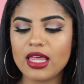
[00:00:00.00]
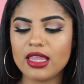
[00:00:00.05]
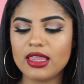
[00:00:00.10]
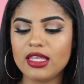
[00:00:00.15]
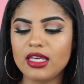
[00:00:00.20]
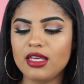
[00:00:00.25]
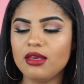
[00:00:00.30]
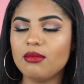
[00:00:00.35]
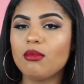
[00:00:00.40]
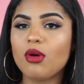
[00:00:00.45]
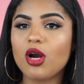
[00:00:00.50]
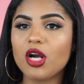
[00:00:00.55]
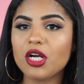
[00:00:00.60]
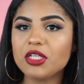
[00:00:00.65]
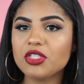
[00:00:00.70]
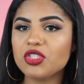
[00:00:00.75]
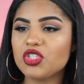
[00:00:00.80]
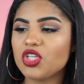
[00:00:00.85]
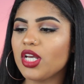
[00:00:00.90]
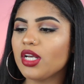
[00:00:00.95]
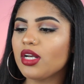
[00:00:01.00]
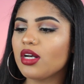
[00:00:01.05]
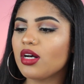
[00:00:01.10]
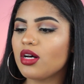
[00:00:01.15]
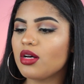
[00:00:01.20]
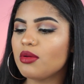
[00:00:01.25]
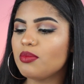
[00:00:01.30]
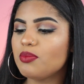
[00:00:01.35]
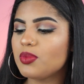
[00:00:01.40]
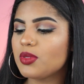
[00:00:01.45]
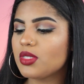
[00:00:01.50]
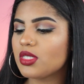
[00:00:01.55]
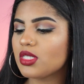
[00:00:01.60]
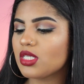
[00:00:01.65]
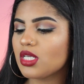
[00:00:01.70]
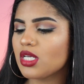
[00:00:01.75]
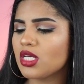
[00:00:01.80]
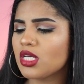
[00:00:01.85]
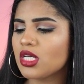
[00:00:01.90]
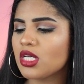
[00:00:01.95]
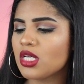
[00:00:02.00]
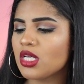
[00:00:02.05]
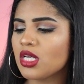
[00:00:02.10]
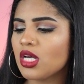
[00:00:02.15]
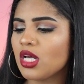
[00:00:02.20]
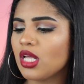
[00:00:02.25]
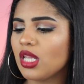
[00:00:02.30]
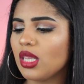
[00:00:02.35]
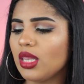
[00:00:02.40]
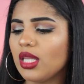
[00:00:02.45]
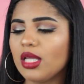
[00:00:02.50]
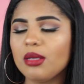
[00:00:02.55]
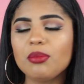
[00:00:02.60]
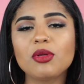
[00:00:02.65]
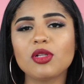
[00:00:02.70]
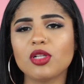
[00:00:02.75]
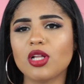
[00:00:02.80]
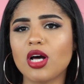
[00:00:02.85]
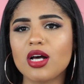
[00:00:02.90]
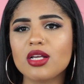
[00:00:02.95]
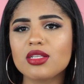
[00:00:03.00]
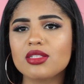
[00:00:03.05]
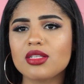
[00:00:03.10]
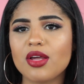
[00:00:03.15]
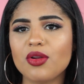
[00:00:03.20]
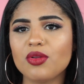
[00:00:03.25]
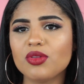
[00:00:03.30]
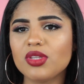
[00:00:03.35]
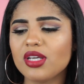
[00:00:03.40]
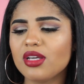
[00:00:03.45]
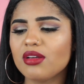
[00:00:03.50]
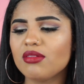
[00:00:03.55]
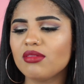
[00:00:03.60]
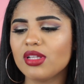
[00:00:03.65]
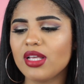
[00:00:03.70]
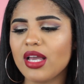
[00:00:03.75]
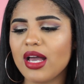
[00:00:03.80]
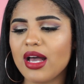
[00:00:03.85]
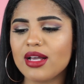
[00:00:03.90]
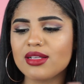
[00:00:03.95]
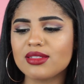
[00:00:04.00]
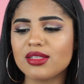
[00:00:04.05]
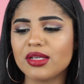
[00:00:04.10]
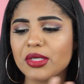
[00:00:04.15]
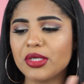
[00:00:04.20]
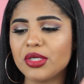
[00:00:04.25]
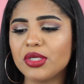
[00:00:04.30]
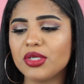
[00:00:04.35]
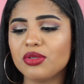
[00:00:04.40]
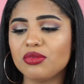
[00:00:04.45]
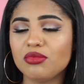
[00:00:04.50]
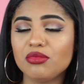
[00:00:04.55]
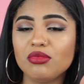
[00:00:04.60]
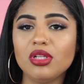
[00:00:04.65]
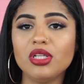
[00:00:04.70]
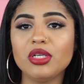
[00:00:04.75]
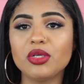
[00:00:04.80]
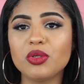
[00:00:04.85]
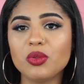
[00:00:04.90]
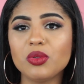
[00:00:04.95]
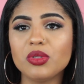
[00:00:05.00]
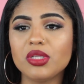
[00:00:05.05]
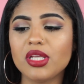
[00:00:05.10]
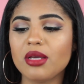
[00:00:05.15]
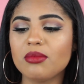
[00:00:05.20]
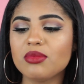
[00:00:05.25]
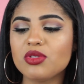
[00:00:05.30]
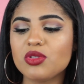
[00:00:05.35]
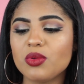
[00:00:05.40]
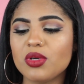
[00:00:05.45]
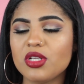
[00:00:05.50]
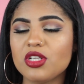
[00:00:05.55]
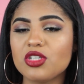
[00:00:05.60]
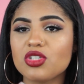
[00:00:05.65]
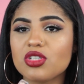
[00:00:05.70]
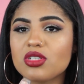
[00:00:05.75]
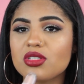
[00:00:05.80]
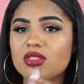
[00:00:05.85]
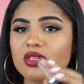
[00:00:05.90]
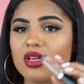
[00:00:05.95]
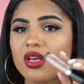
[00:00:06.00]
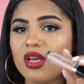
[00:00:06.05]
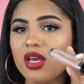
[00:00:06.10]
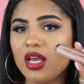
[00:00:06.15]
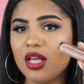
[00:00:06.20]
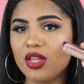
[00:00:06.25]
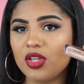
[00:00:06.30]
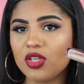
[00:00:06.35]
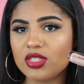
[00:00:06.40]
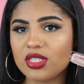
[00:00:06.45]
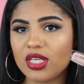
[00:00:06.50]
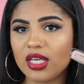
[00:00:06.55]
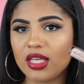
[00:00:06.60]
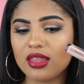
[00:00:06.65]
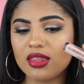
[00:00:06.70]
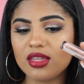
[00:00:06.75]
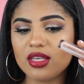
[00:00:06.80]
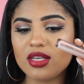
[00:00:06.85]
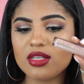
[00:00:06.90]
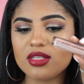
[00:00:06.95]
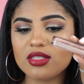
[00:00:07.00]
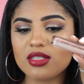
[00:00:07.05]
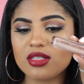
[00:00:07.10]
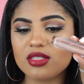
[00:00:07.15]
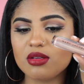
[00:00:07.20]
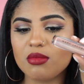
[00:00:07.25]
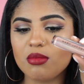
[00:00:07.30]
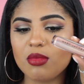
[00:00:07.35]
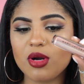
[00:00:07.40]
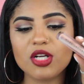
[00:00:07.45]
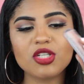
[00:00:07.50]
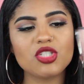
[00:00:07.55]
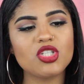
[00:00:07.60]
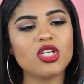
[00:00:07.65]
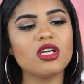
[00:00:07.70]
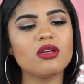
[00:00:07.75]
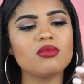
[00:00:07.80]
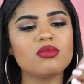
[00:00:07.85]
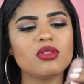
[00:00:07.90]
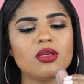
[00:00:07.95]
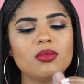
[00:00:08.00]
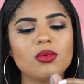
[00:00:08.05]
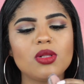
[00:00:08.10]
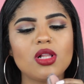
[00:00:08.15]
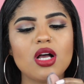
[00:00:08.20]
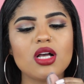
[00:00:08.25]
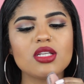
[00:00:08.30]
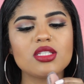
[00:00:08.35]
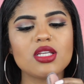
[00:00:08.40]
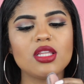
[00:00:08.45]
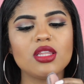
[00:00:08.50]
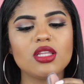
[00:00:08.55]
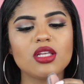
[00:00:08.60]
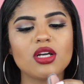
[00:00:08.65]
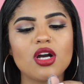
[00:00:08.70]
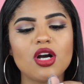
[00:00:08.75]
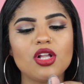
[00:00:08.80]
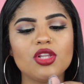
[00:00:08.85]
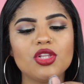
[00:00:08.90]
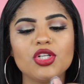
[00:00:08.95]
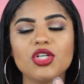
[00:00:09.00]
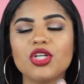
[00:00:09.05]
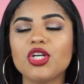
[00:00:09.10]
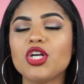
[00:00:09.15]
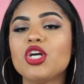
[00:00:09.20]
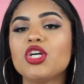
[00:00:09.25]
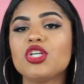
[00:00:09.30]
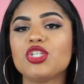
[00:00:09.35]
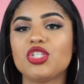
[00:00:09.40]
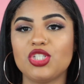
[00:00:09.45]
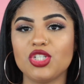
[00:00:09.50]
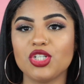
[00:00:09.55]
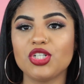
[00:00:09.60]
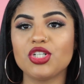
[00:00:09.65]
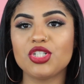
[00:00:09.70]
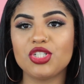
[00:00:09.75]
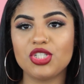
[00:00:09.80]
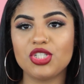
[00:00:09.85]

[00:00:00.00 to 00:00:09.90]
the Marc Jacobs lip gloss. I don't think it really has like a really cool name to it. It looks like this. It's a Marc Jacobs lip gloss in the color Sugar